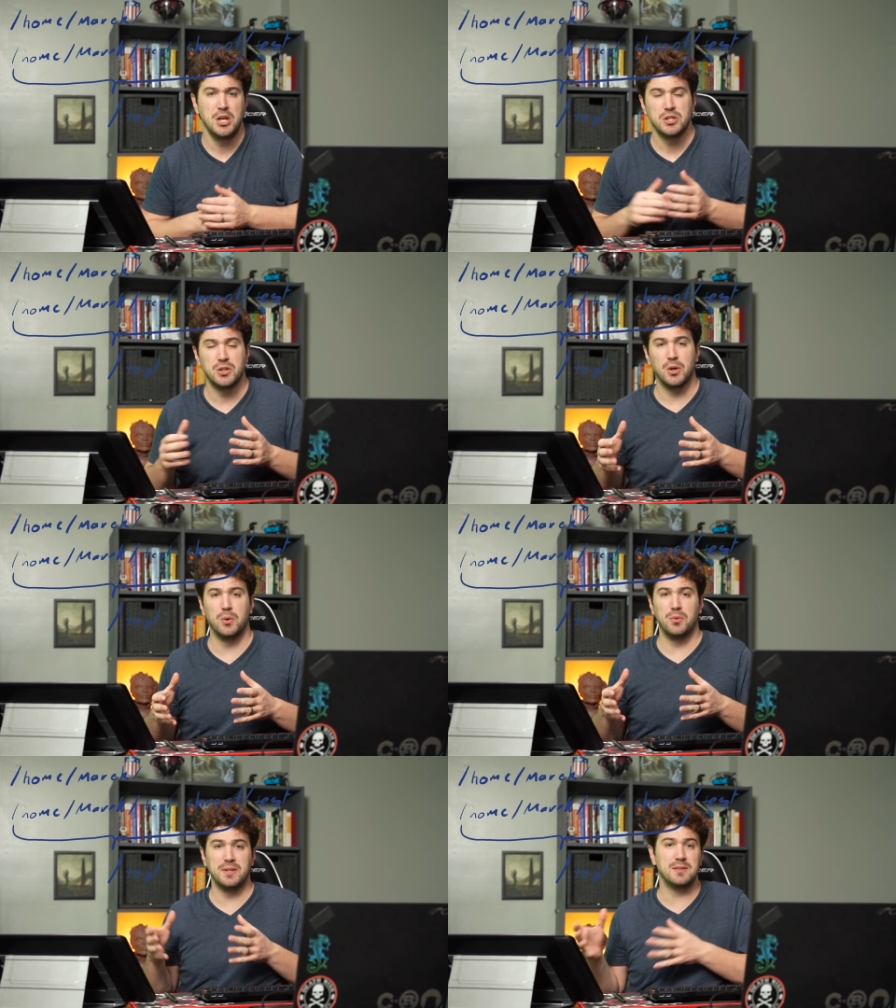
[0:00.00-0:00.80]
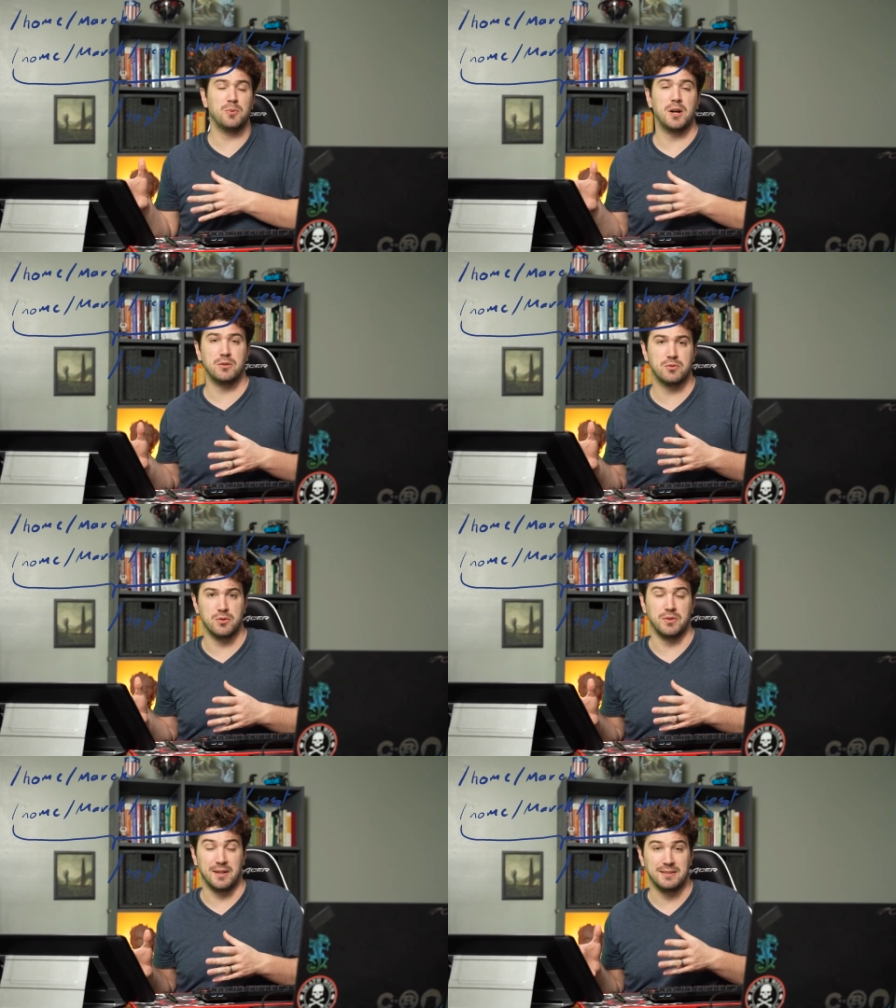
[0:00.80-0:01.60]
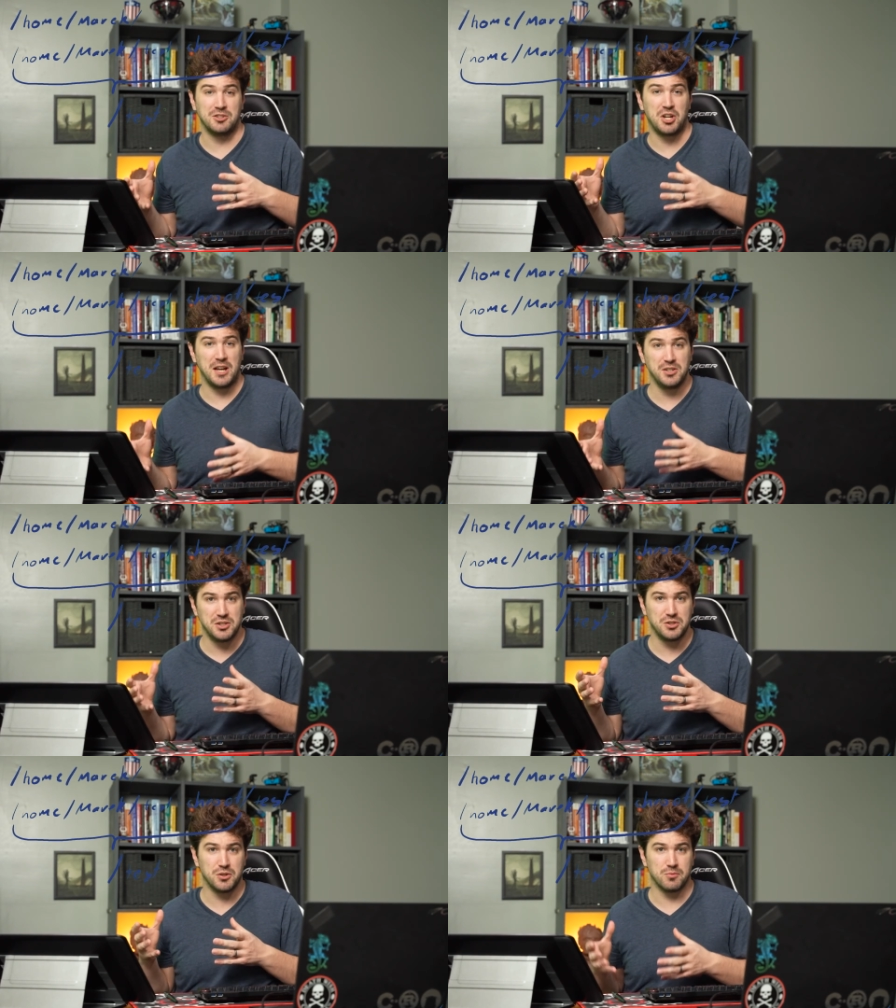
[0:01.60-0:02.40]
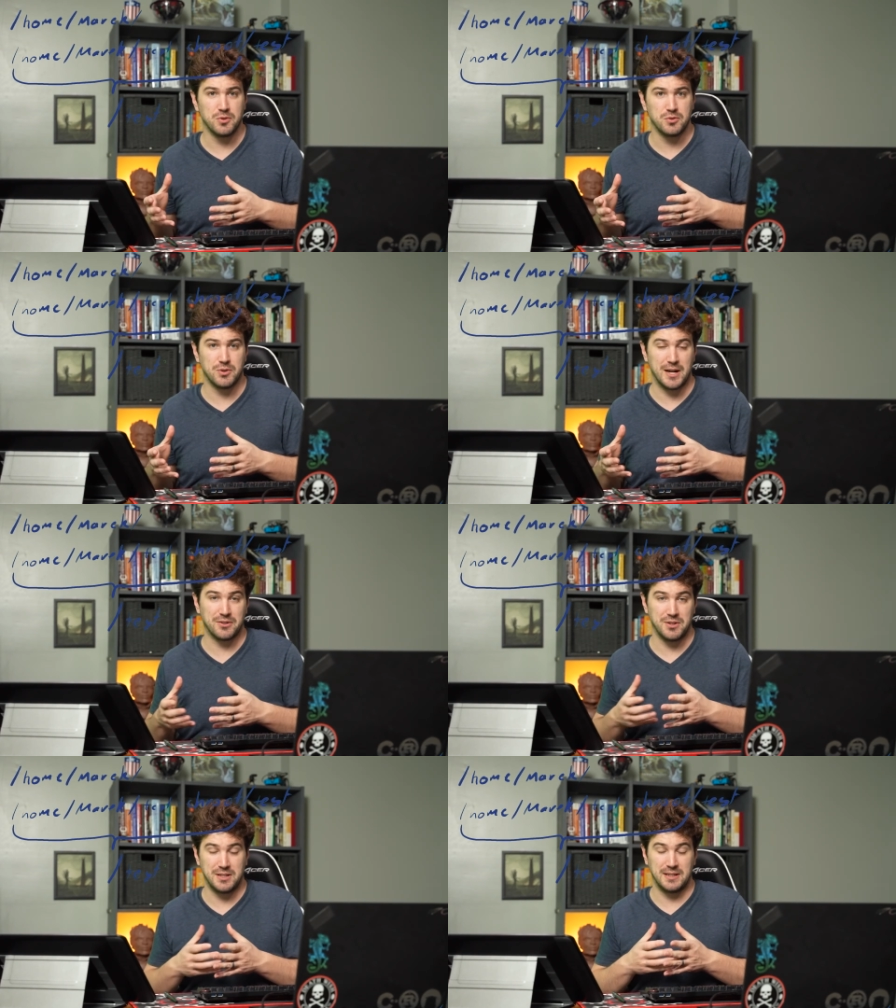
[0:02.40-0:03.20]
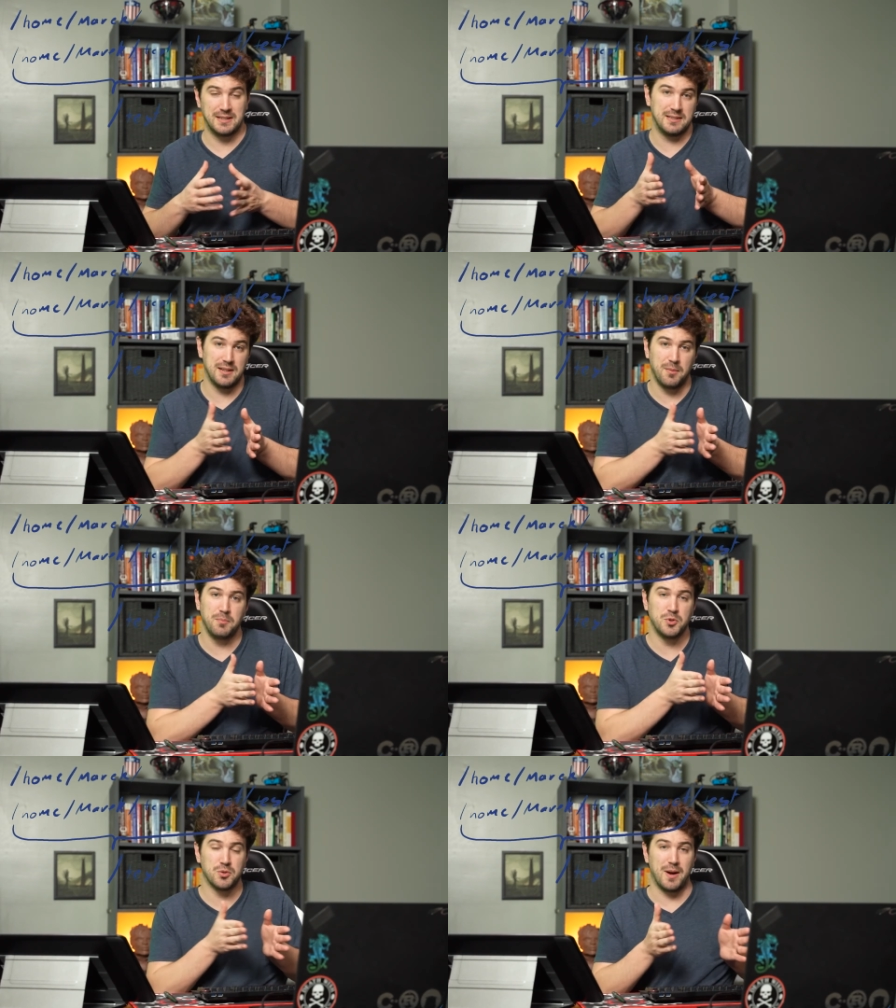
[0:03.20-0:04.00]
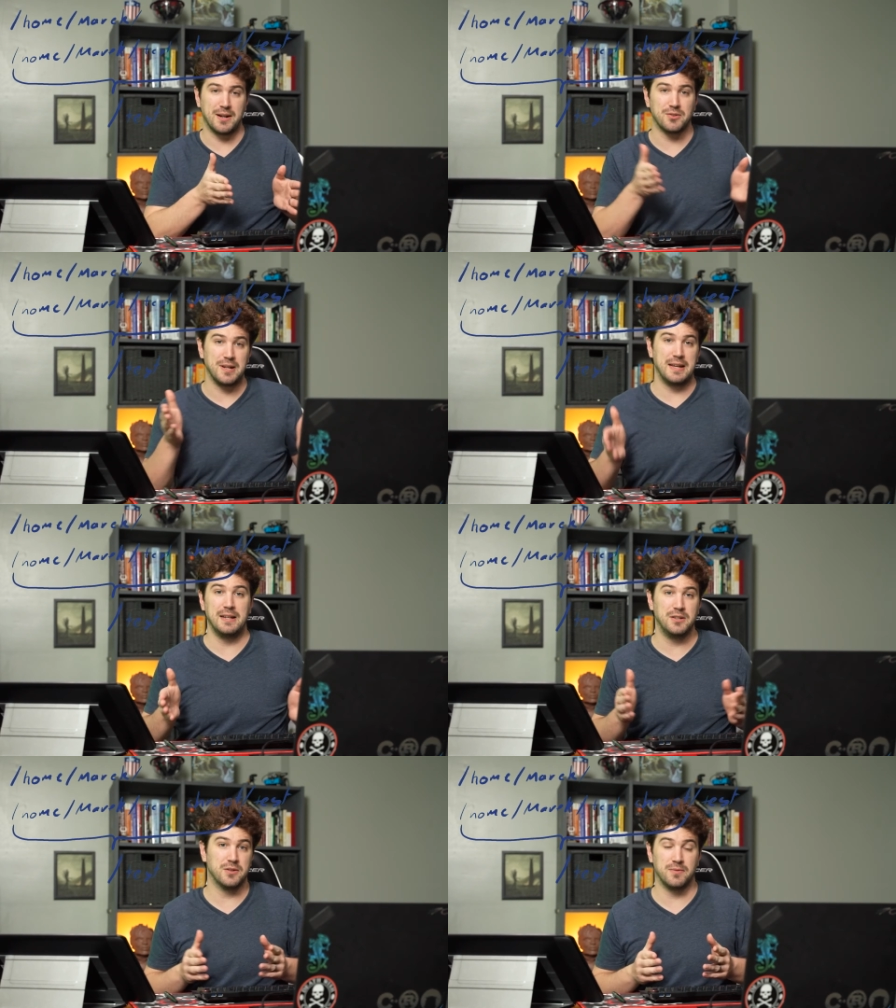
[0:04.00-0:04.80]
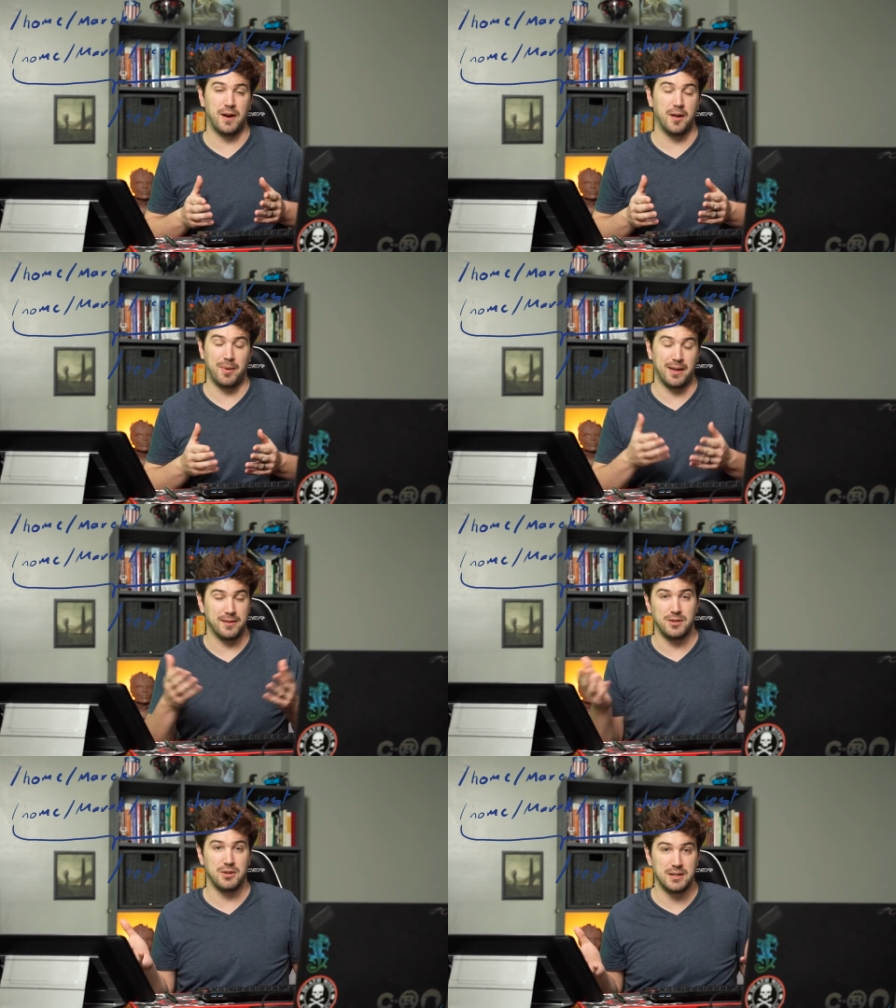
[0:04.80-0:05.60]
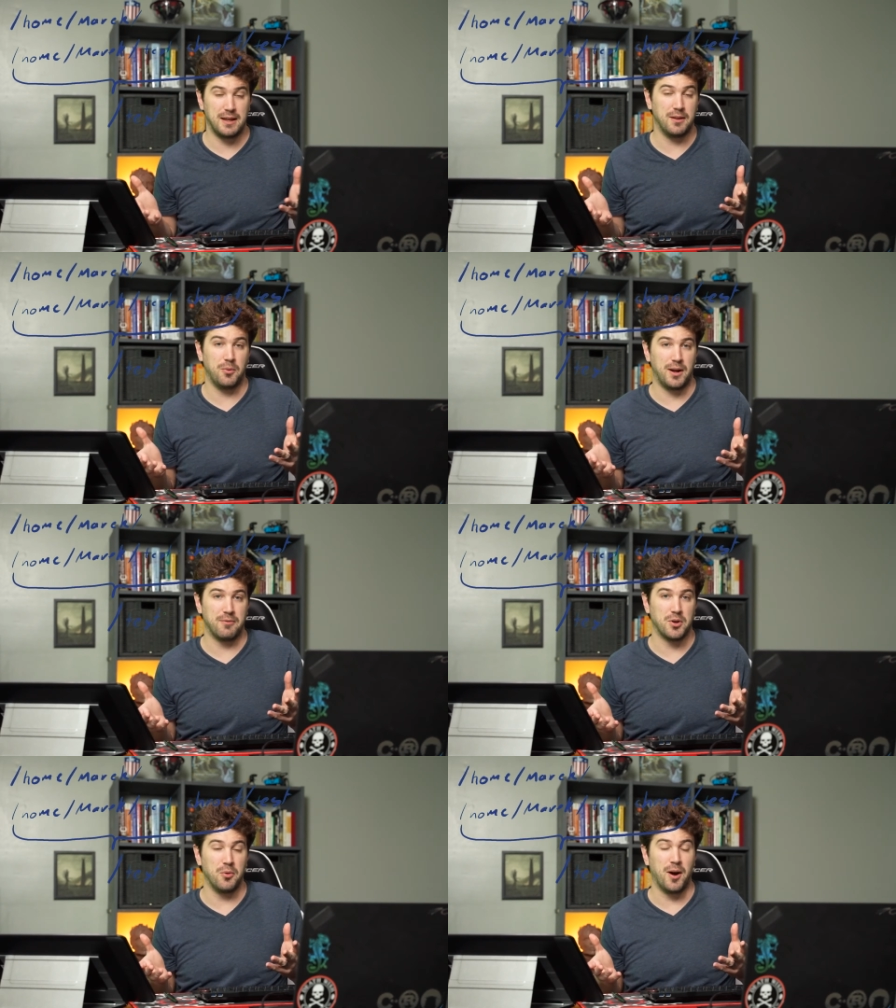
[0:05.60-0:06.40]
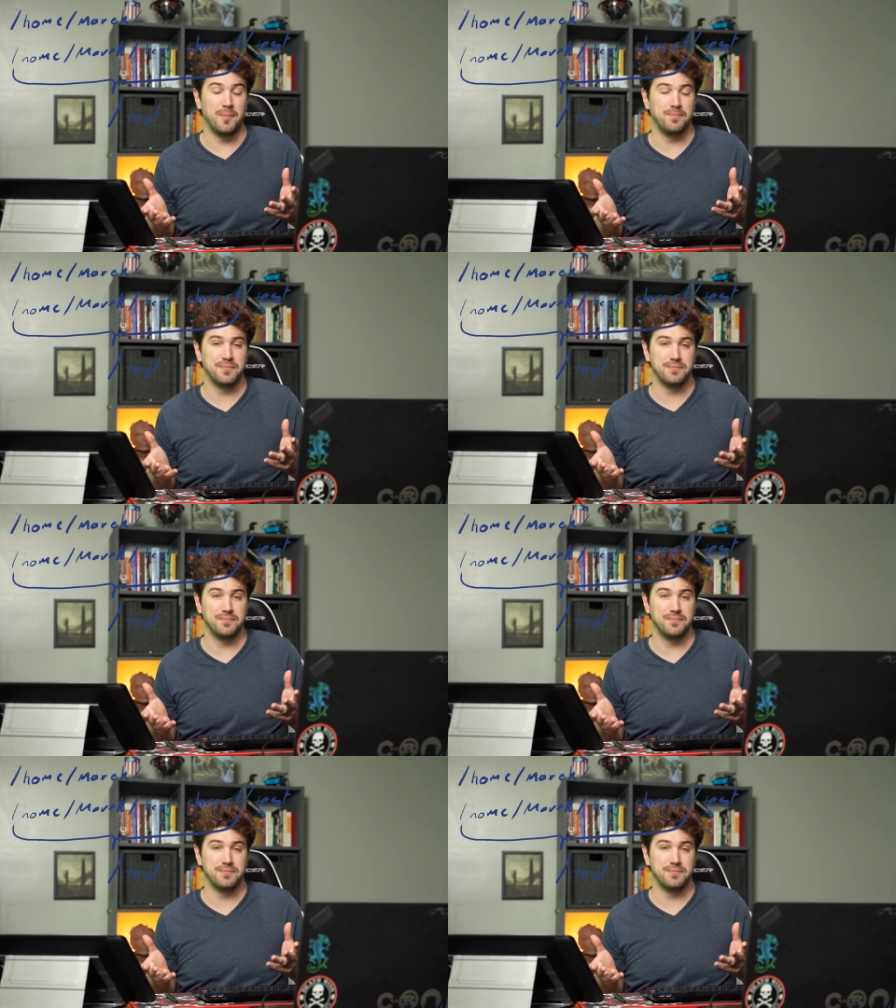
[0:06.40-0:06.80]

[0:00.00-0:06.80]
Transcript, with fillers: So this is what chroot does. It changes your root directory to some directory in your file path, and you can tell it whatever you want.